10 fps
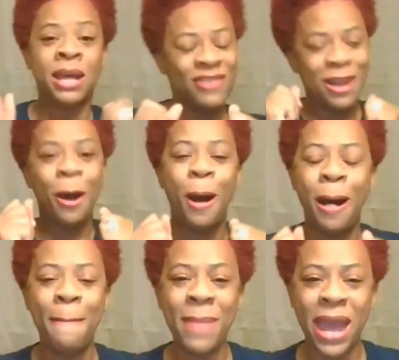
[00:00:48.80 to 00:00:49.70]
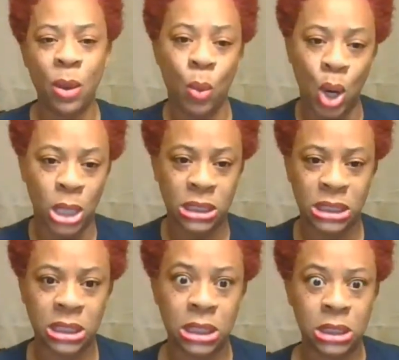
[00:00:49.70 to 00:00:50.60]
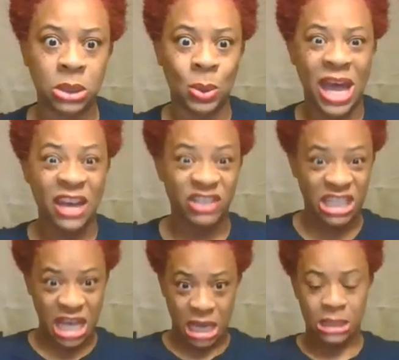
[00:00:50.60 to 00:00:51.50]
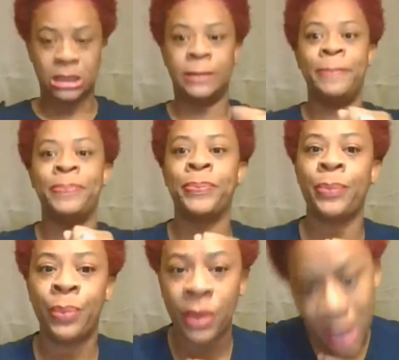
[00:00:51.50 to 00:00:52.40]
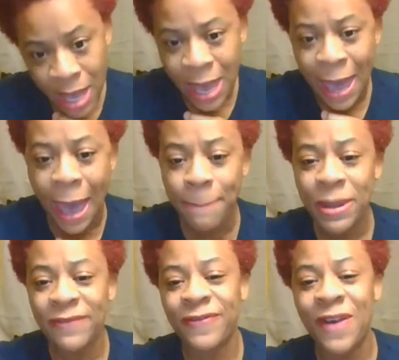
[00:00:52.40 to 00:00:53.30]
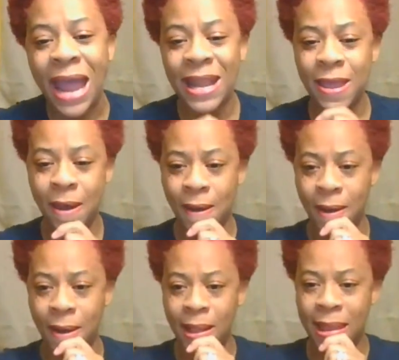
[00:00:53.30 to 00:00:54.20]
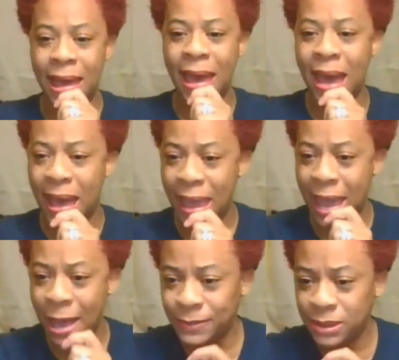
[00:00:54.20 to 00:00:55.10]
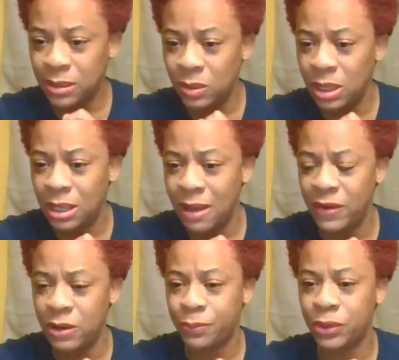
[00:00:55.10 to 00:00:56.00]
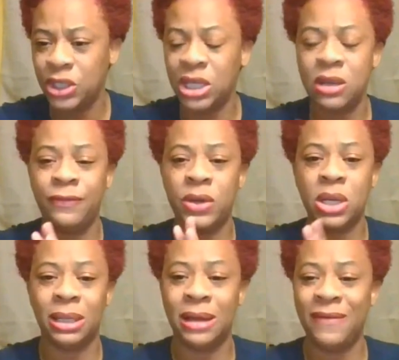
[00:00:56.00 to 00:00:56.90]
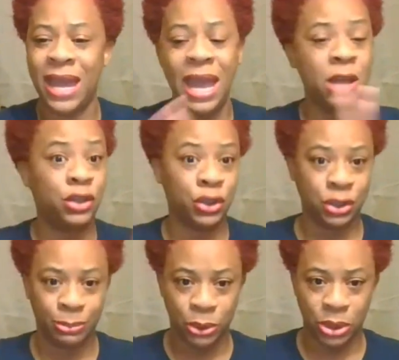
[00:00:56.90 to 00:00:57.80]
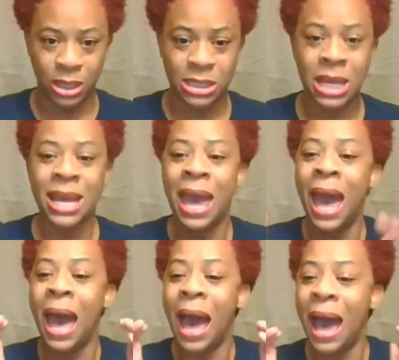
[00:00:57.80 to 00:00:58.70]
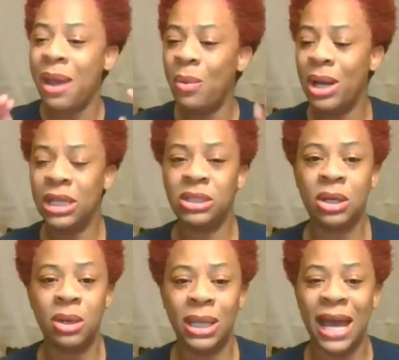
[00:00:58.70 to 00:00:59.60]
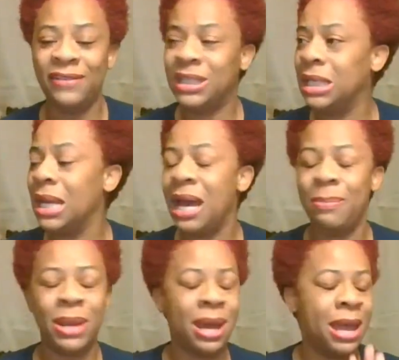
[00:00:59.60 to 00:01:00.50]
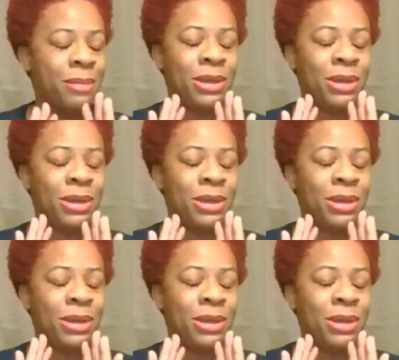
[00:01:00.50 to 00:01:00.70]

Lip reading: that all men wants to have sex. Happy Friday, y'all. I absolutely love and appreciate you for your love and your support. I wanted to go live tonight, but I am